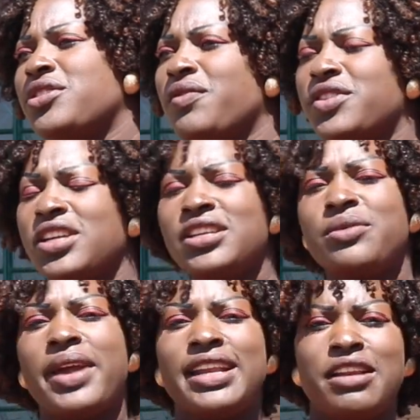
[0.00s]
College of
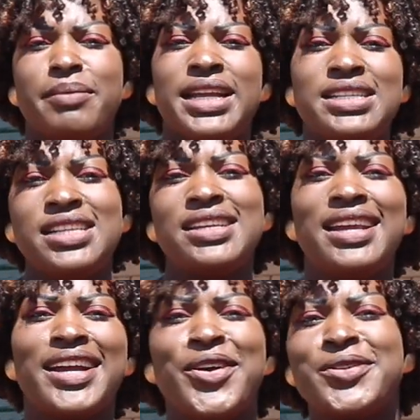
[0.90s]
Education, where I did my
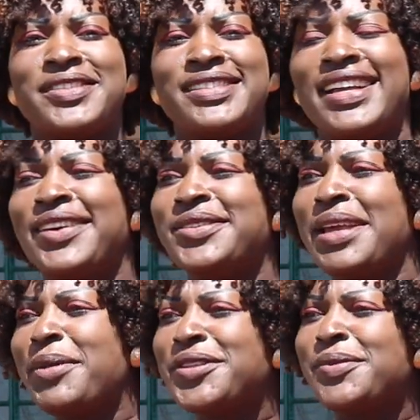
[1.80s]
teaching, I
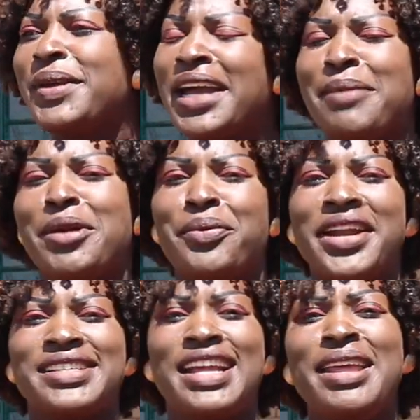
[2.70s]
was able to become a
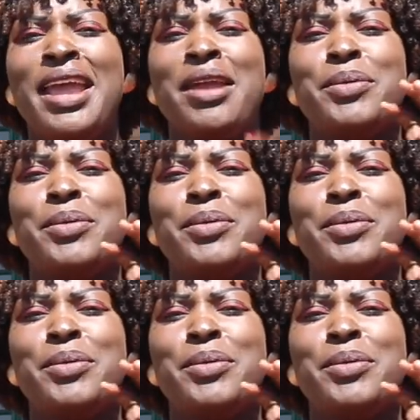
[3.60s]
president.